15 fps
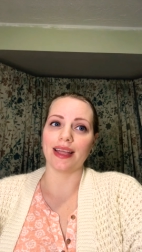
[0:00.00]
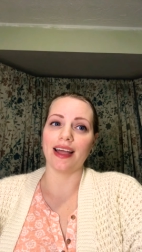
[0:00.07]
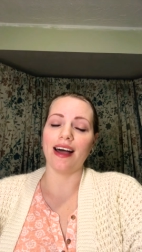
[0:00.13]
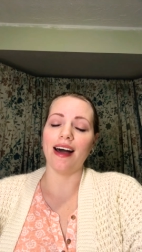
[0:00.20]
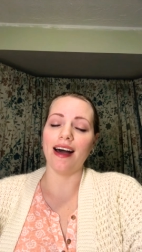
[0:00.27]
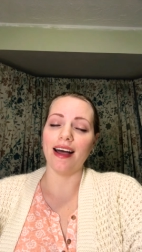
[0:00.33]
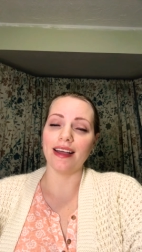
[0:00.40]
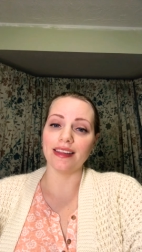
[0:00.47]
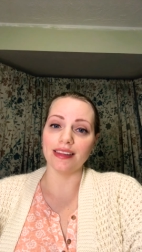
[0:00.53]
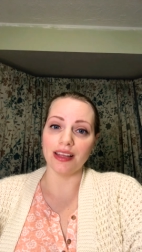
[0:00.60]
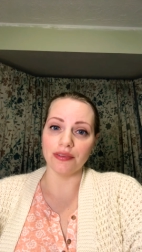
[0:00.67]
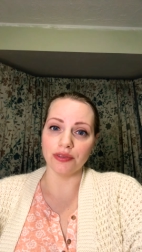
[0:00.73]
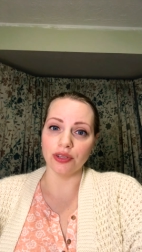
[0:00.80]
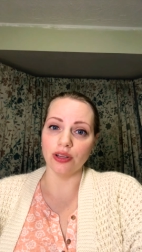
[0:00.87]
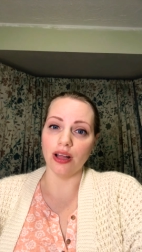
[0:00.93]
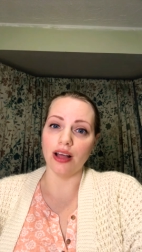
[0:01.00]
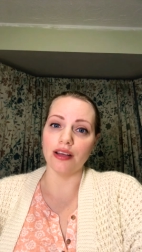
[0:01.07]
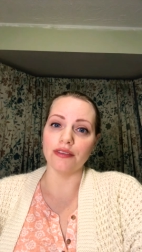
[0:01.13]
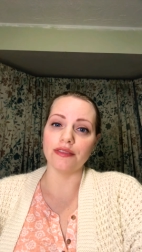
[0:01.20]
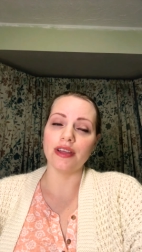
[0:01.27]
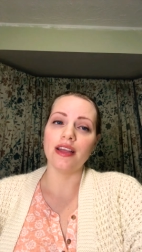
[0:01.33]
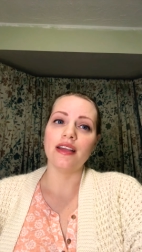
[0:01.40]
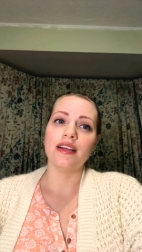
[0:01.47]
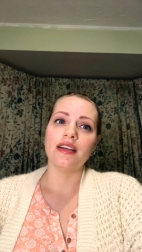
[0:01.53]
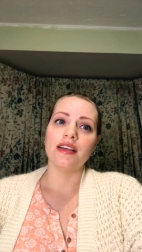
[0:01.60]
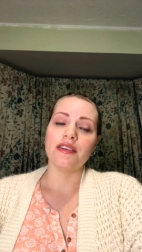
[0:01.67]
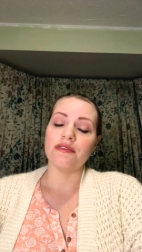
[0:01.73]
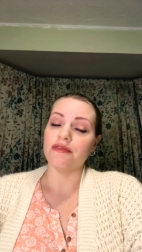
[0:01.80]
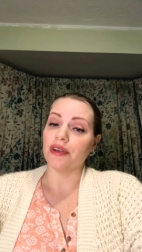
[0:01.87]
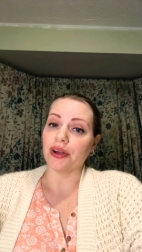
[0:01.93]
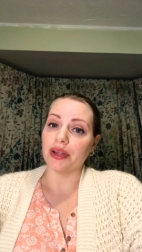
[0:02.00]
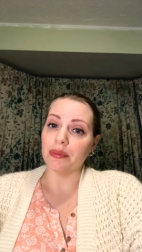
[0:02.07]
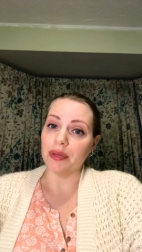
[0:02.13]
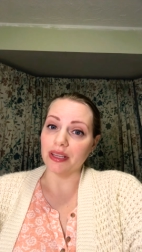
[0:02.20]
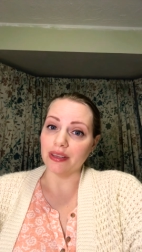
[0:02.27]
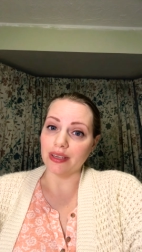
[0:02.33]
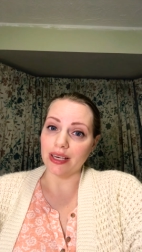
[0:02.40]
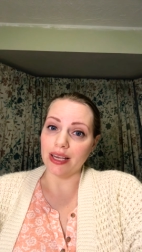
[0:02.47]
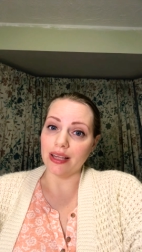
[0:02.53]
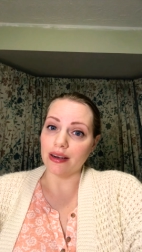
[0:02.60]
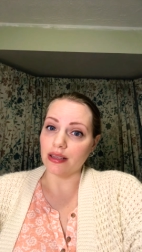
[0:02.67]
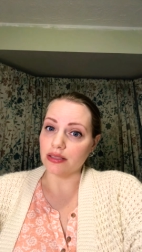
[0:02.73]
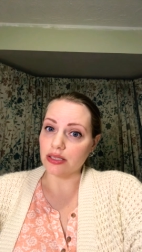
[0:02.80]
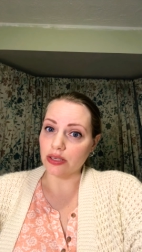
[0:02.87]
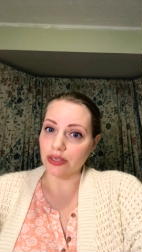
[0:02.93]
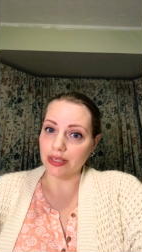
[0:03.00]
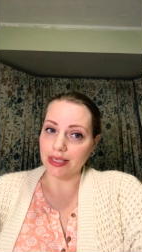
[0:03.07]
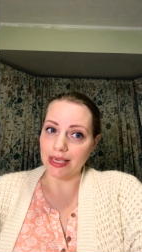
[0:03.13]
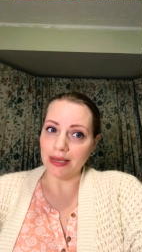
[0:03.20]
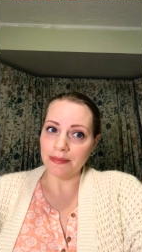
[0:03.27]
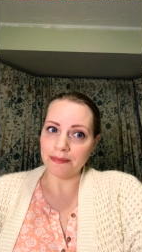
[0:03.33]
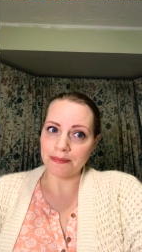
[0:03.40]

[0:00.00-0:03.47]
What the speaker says: high level of variability and uncertainty.